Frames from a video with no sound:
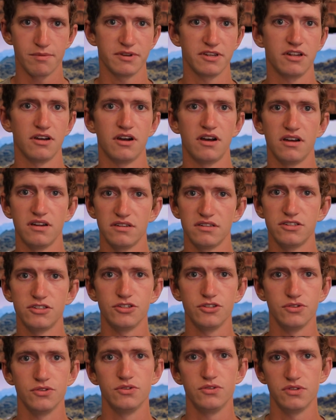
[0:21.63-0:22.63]
it
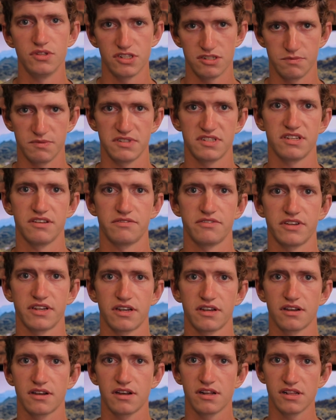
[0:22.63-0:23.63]
onto the specific
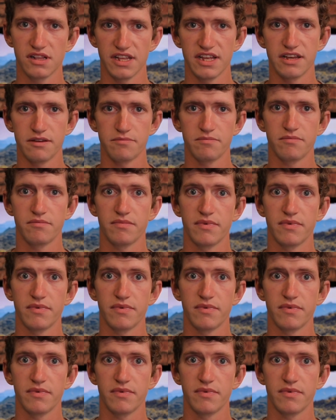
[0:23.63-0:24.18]
clip,